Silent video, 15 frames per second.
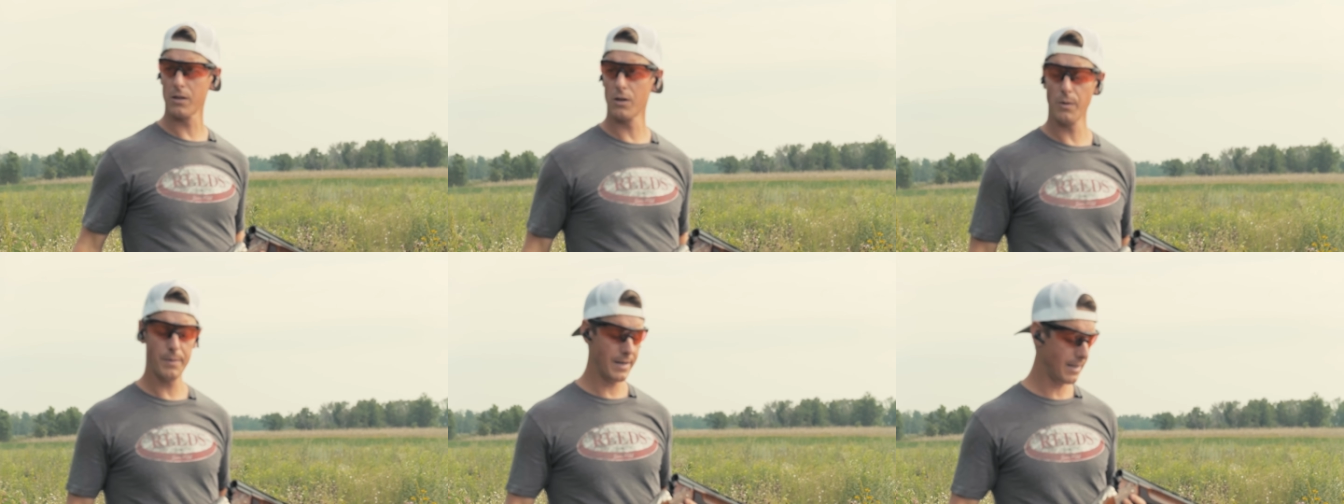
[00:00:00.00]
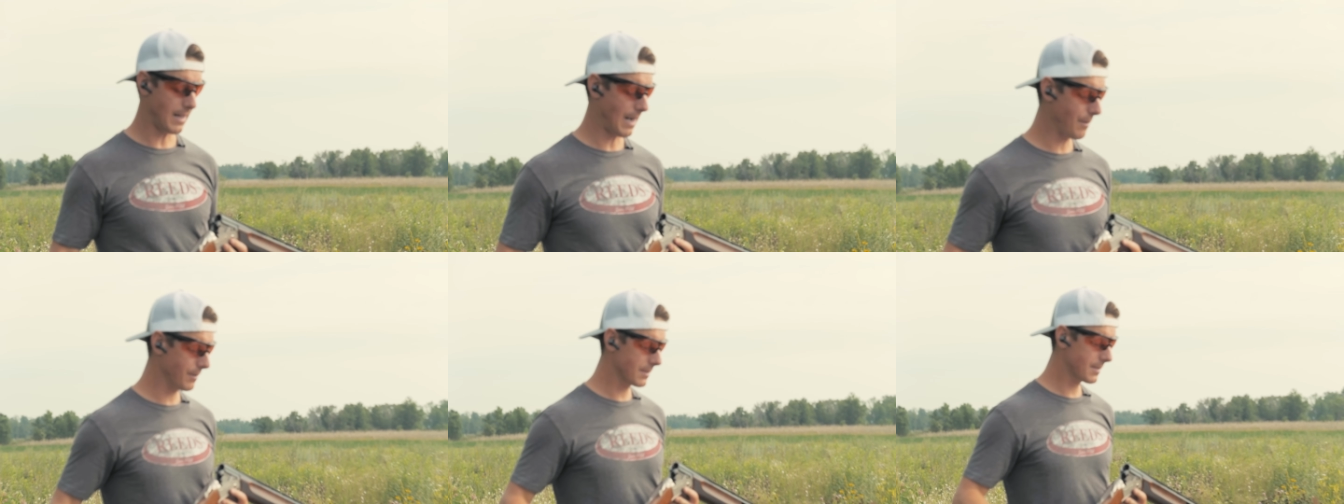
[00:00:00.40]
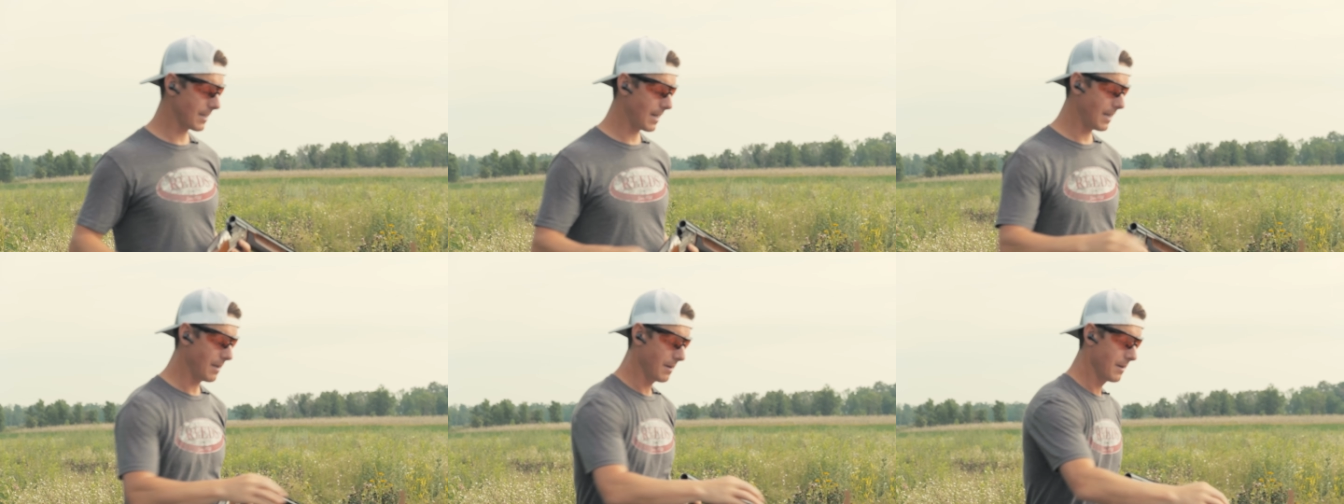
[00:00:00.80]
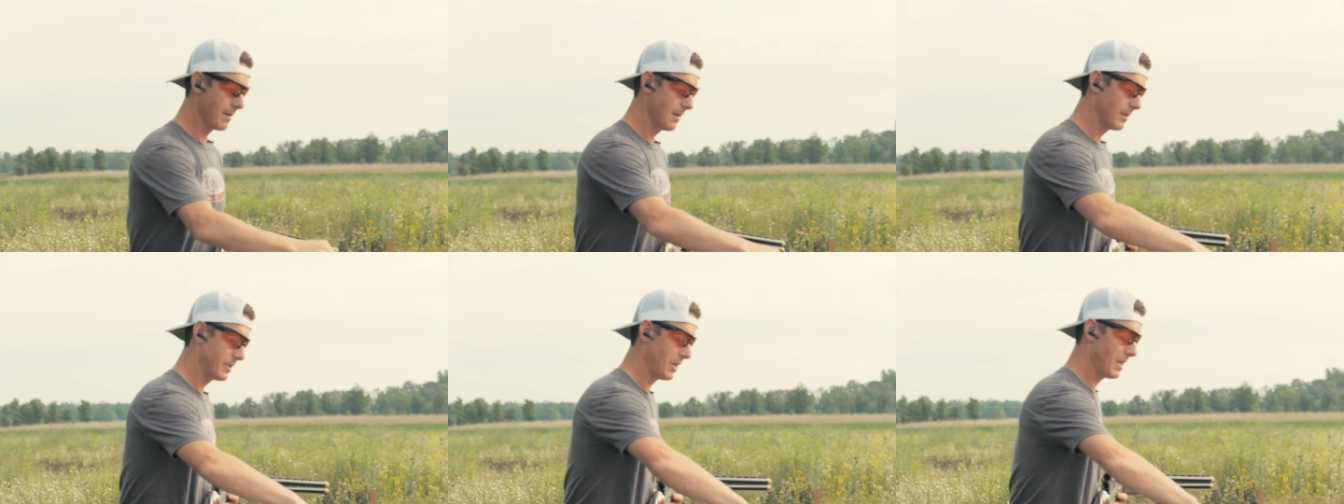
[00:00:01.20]
a little bit, I would say,
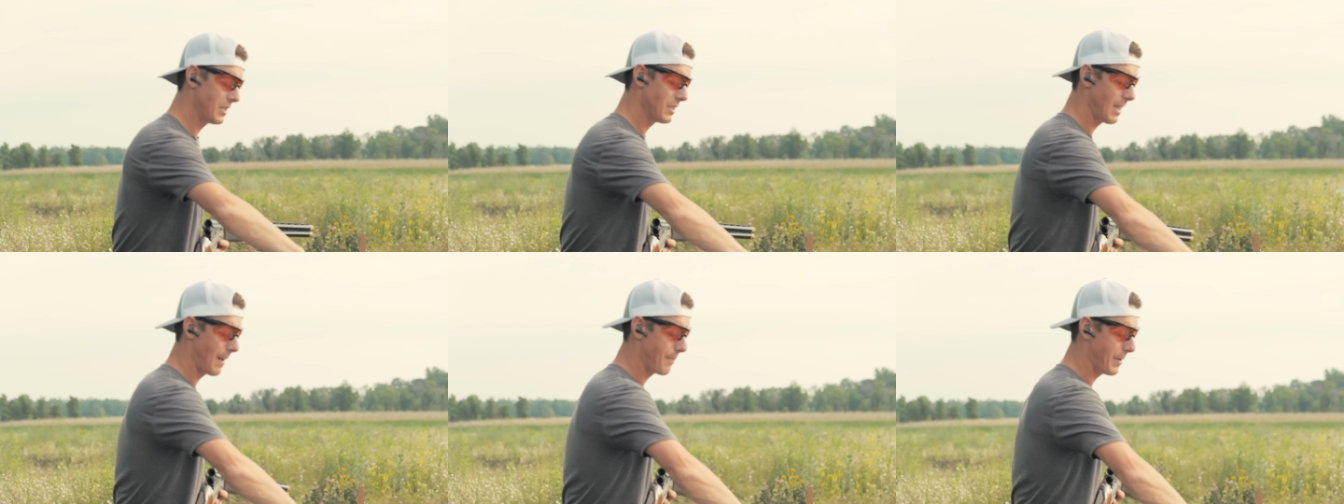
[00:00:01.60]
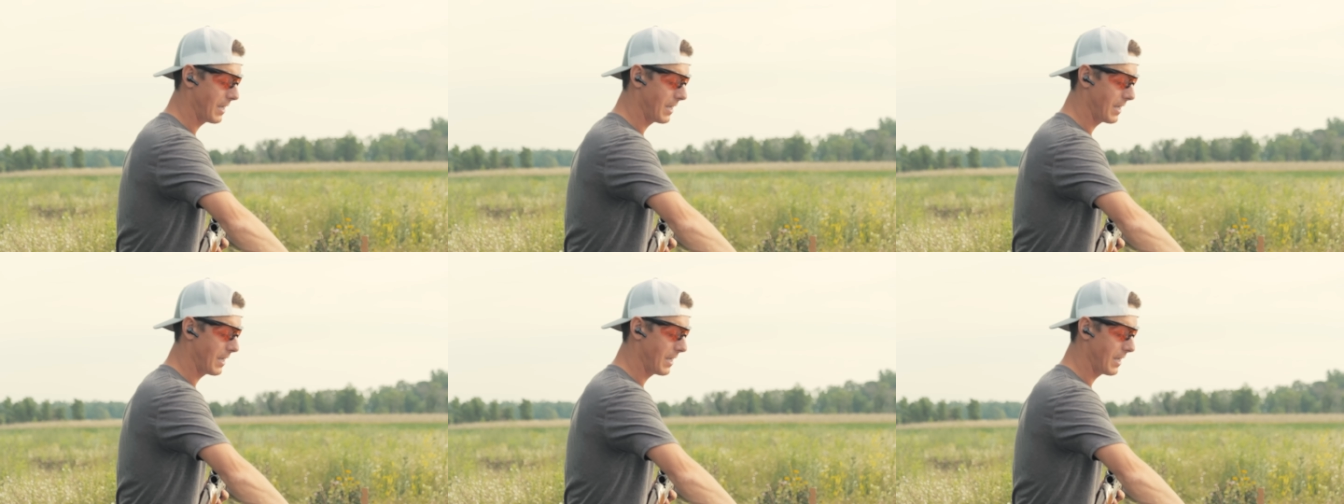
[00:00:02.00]
changing that